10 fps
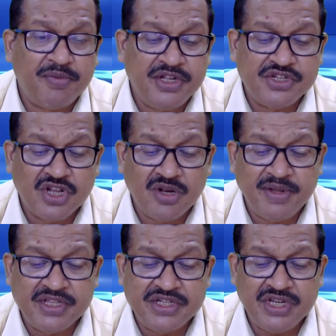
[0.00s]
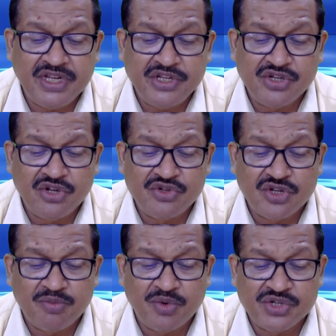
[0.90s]
insolvency
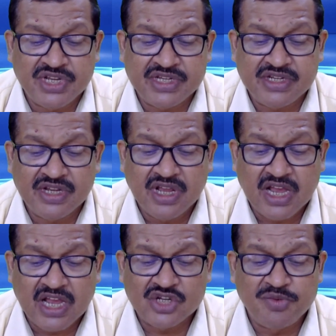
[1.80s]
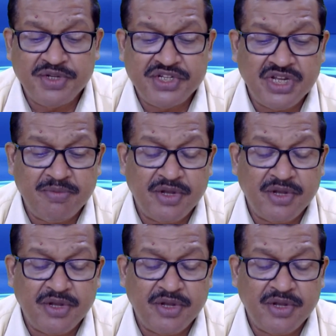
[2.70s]
resolution process has to be seen,